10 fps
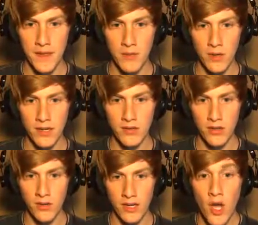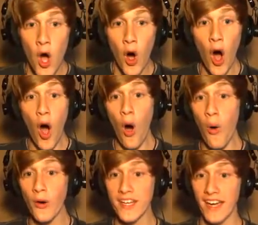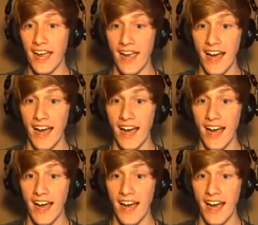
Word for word: Where are you going? Okay,